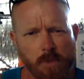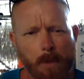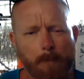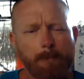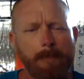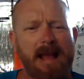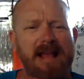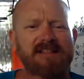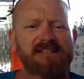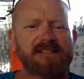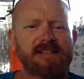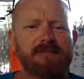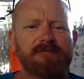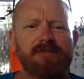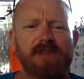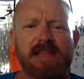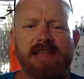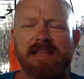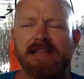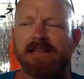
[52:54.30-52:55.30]

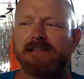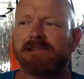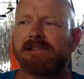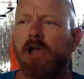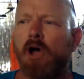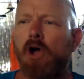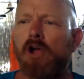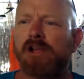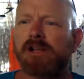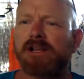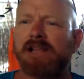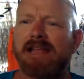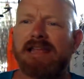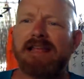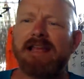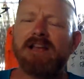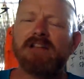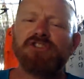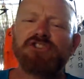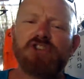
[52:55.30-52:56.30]
massively likely,
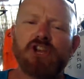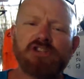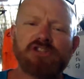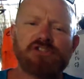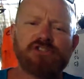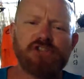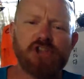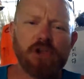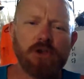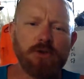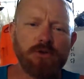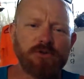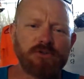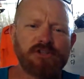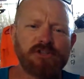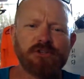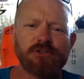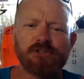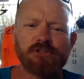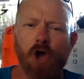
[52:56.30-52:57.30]
just due
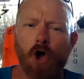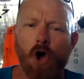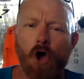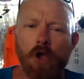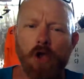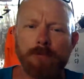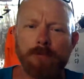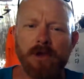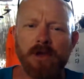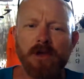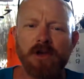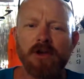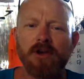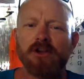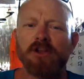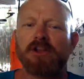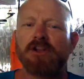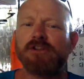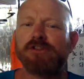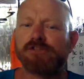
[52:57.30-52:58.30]
to time
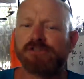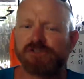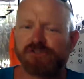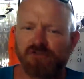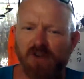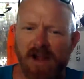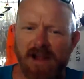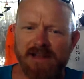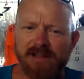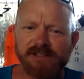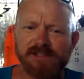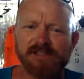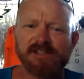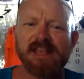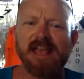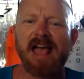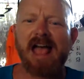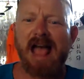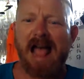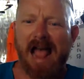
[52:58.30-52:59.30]

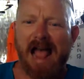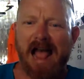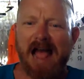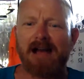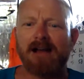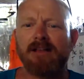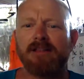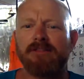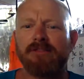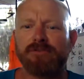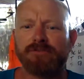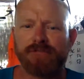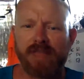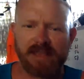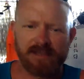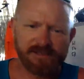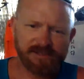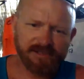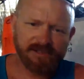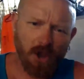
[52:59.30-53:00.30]
constraints at
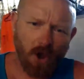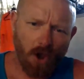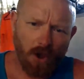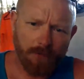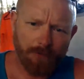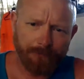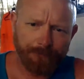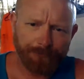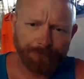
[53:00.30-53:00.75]
this time.